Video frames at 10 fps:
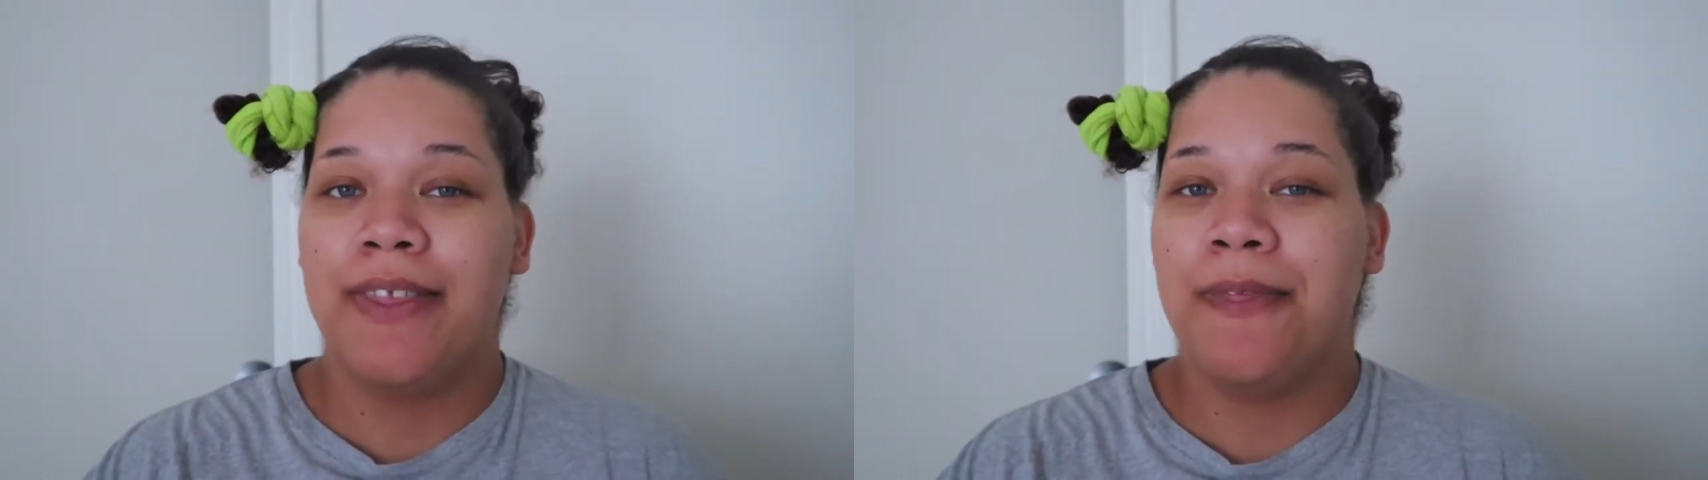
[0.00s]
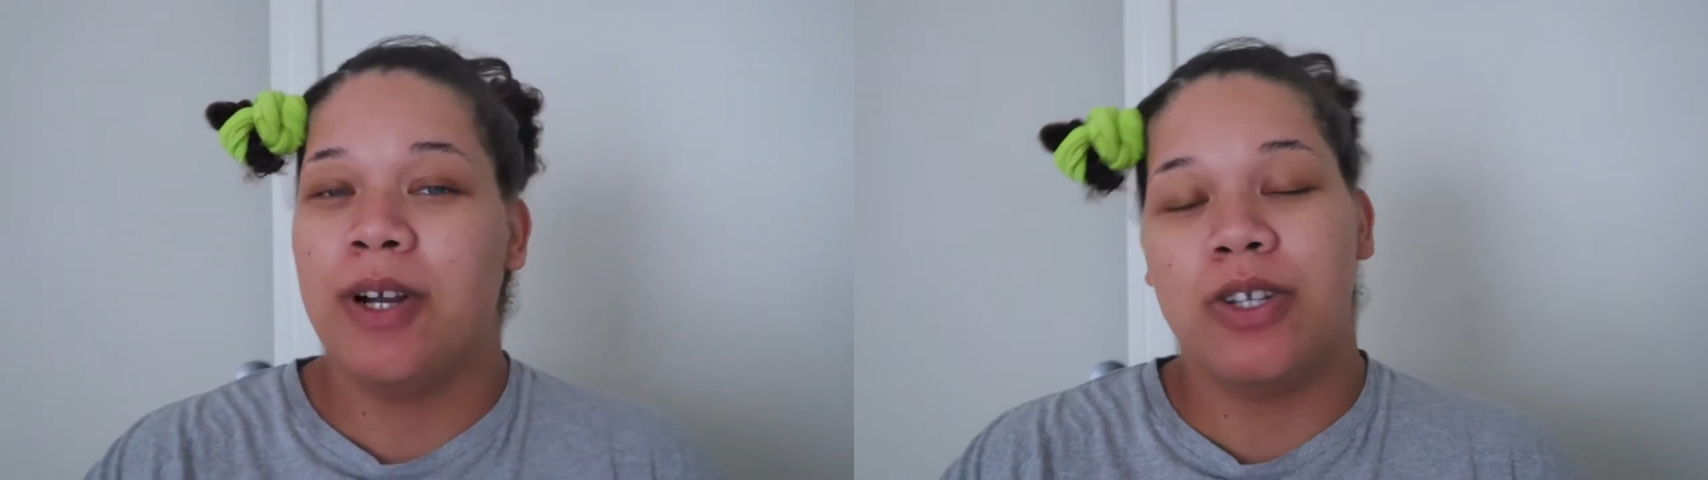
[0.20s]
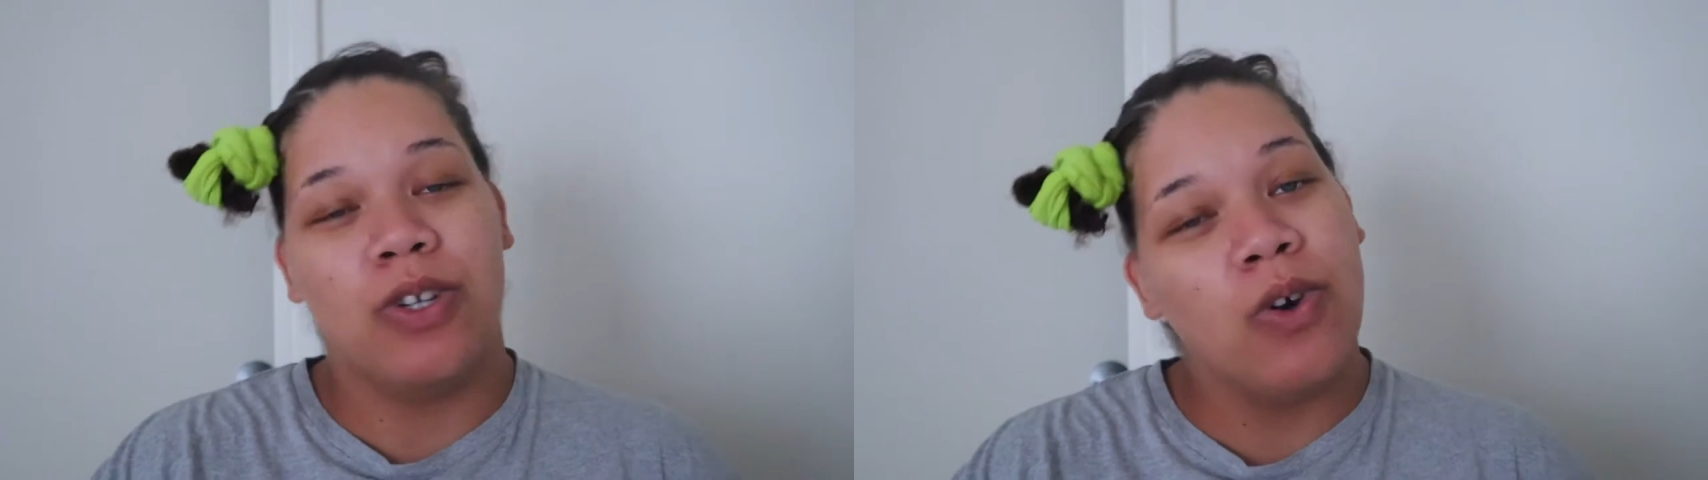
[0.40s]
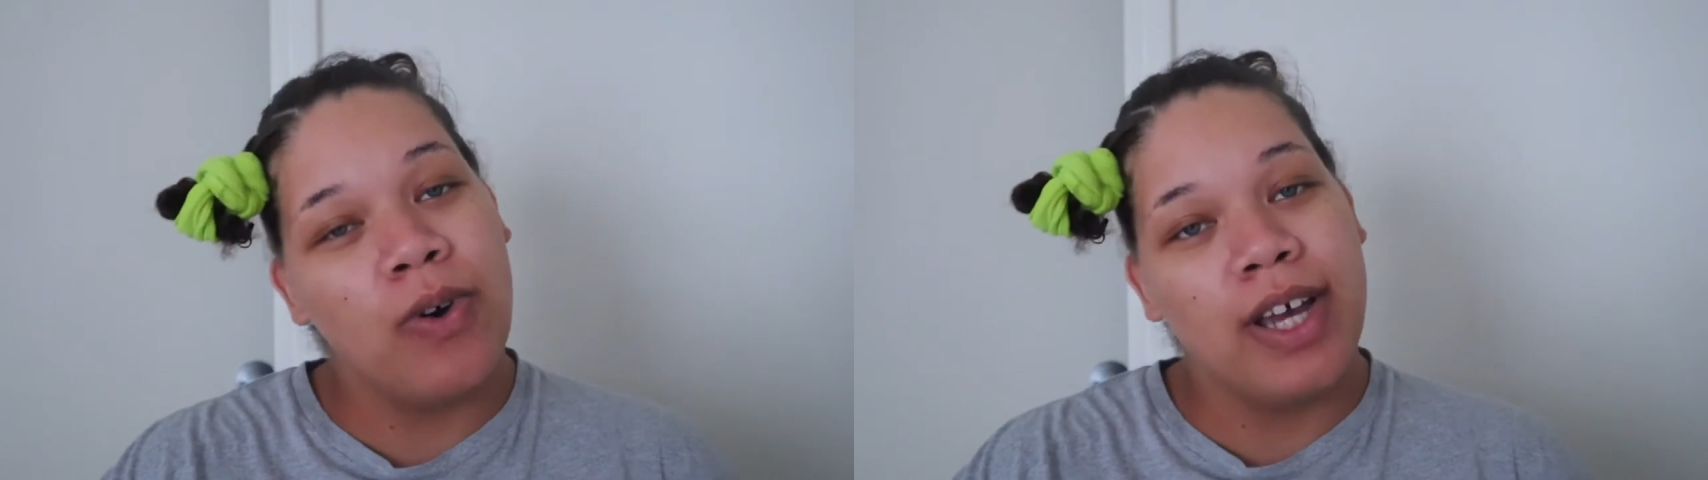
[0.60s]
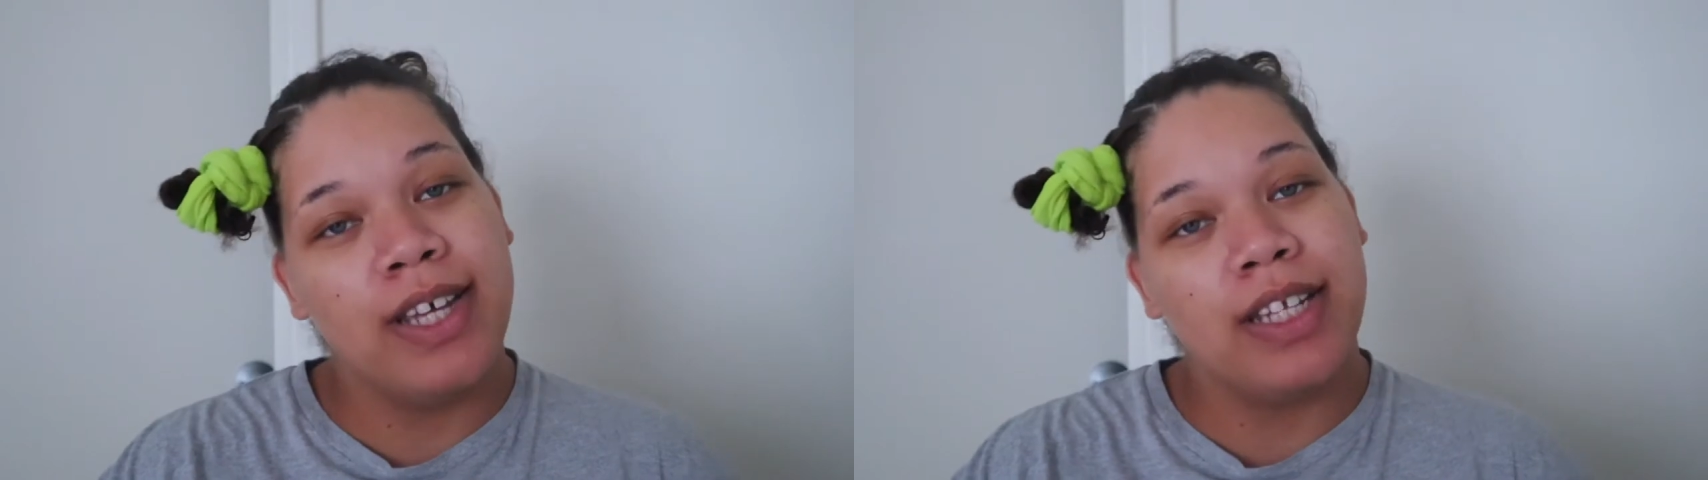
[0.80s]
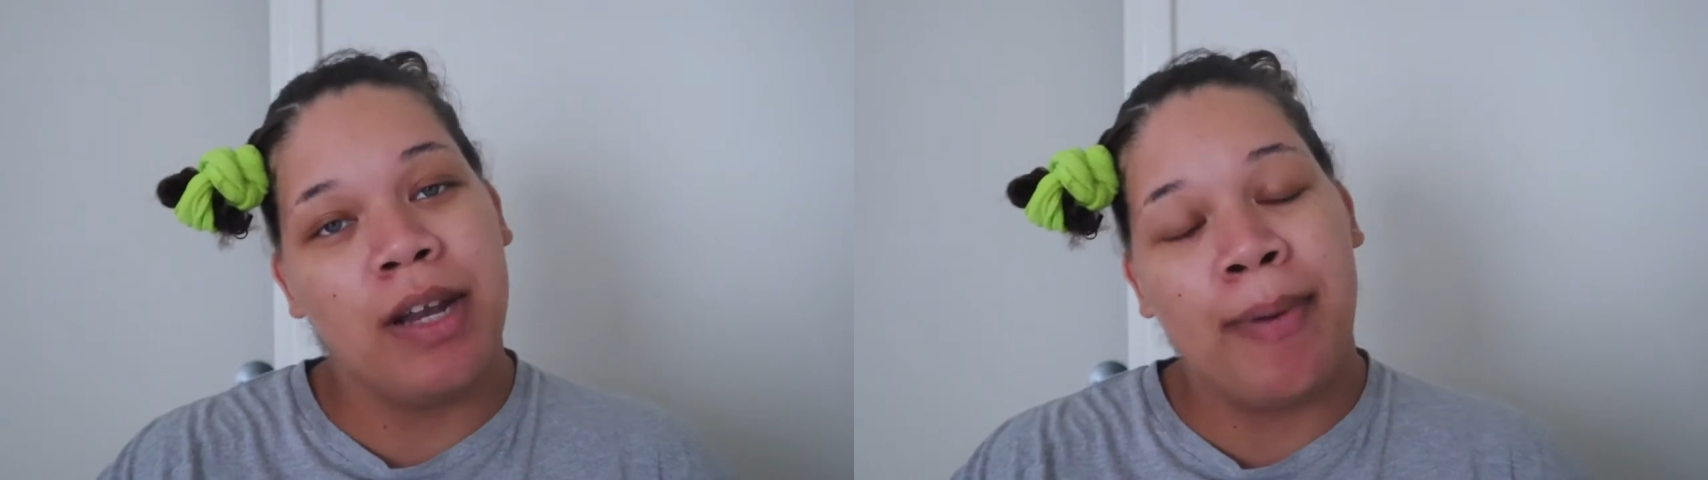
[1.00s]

there's noise in the